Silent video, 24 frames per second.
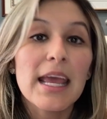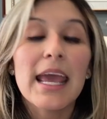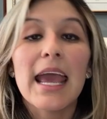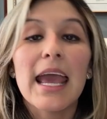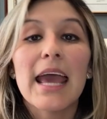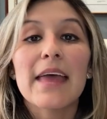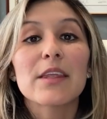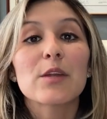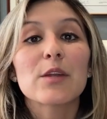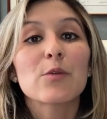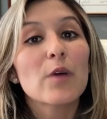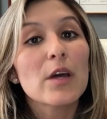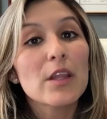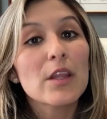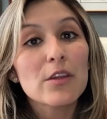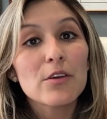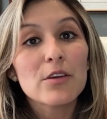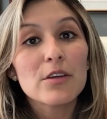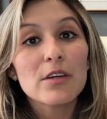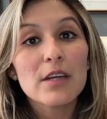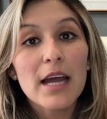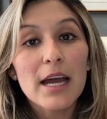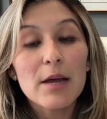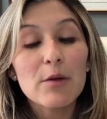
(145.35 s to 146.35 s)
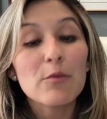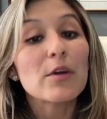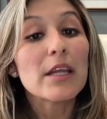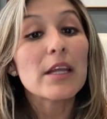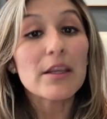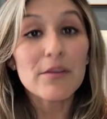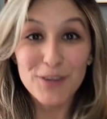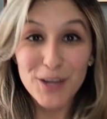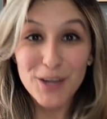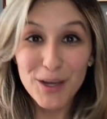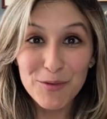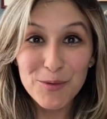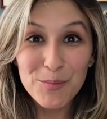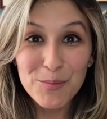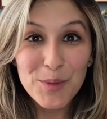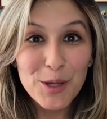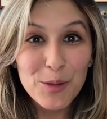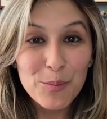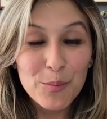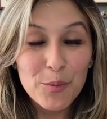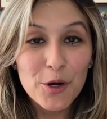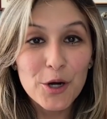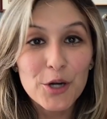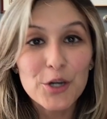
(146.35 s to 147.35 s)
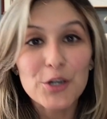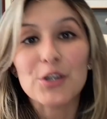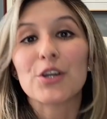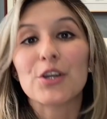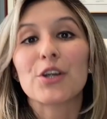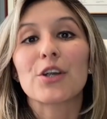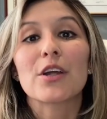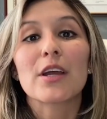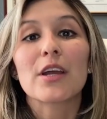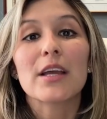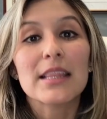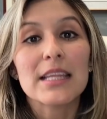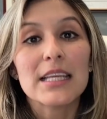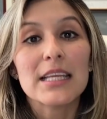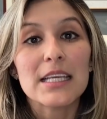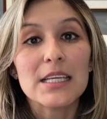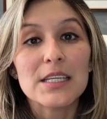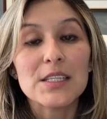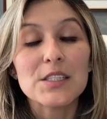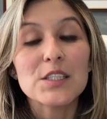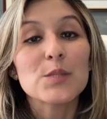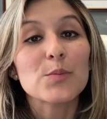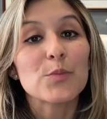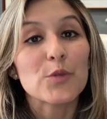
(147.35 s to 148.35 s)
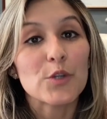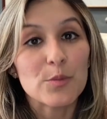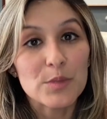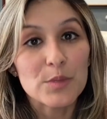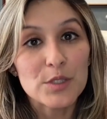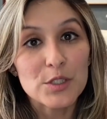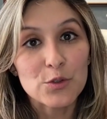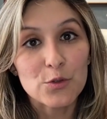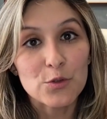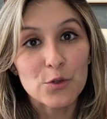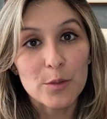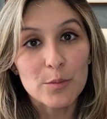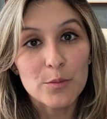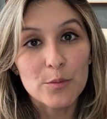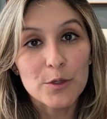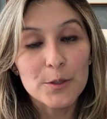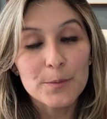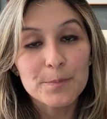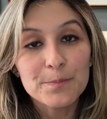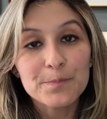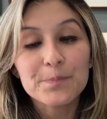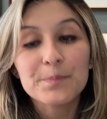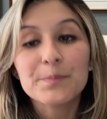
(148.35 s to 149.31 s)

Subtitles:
and then whether or not, if you have a male partner, the sperm is normal.